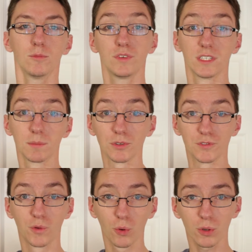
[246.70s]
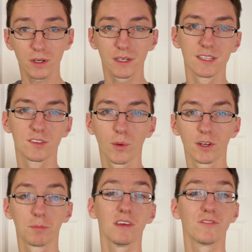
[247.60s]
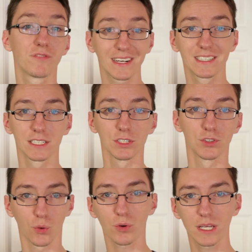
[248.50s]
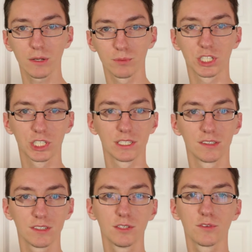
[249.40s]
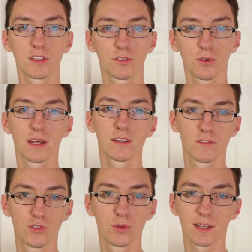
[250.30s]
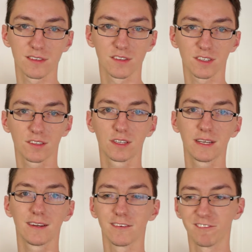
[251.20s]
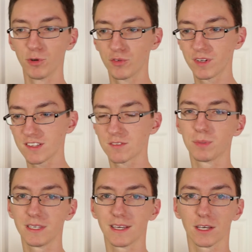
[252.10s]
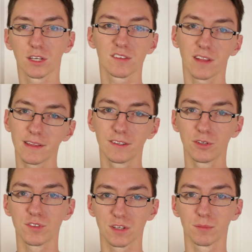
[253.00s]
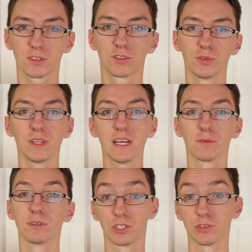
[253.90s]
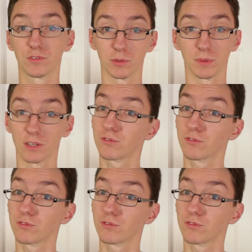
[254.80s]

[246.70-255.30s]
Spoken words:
Movie number 4 is going to be Finding Dory, which continues the trend of 2016 of movies being slightly too similar to the original film in their